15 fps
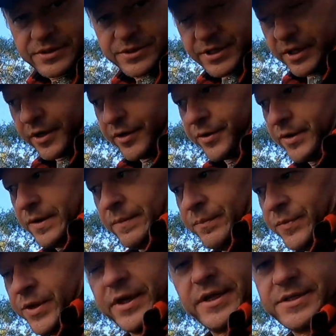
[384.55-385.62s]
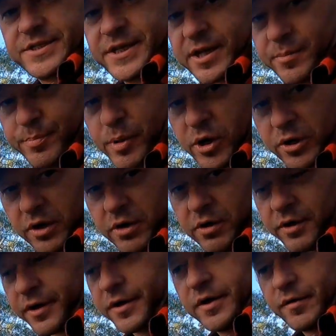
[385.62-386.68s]
So you could stick a bottle
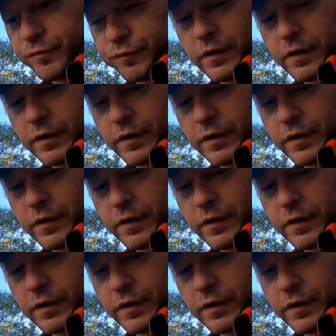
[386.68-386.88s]
on it, a